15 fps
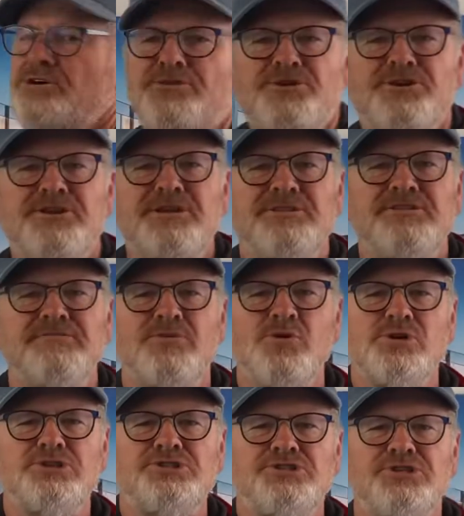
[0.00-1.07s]
13th of
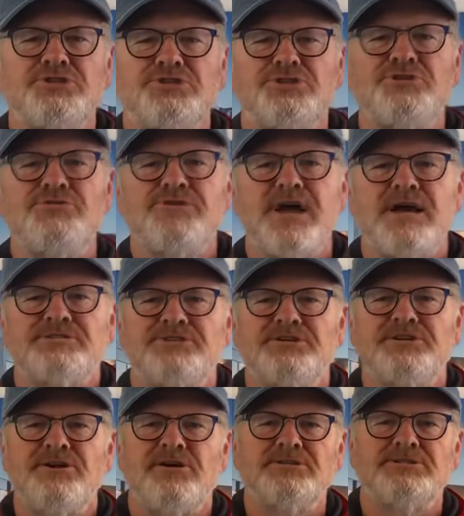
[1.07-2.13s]
August
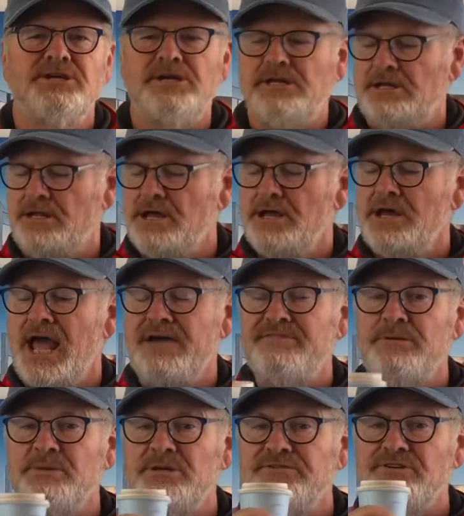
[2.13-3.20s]
2019.
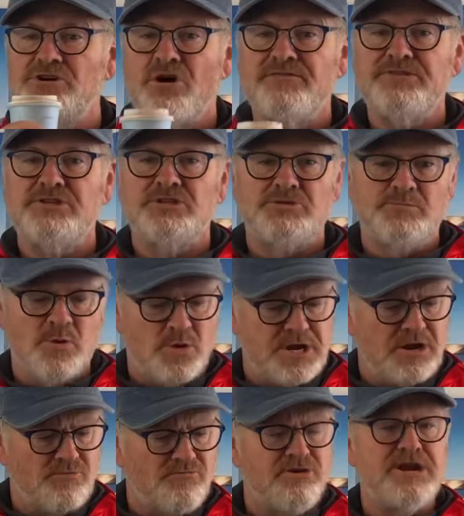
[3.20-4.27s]
Having a bit of a coffee this
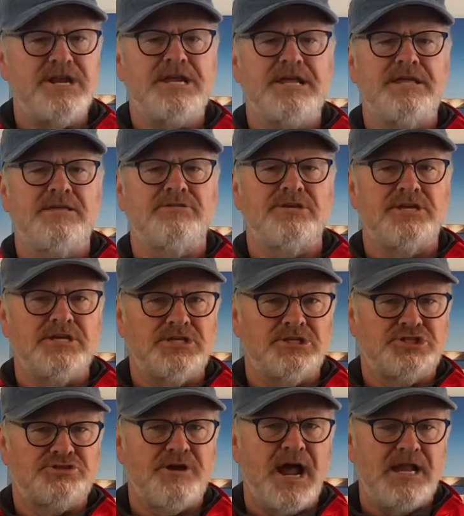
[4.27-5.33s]
morning, reading the
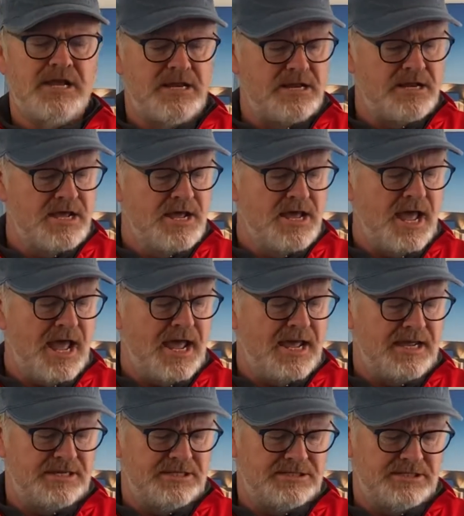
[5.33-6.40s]
Australian,
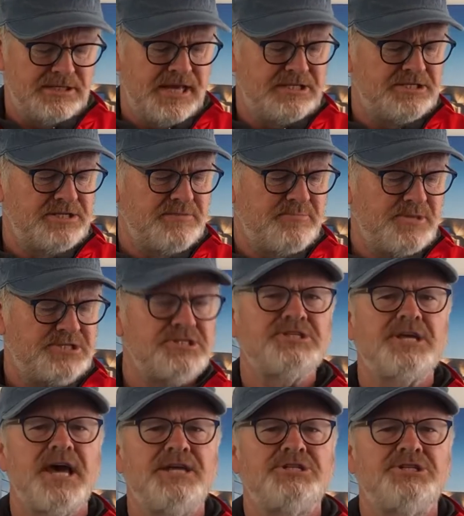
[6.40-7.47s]
and get to the
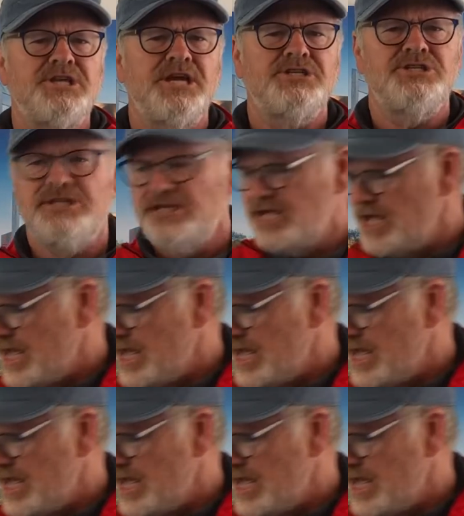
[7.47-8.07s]
business age section,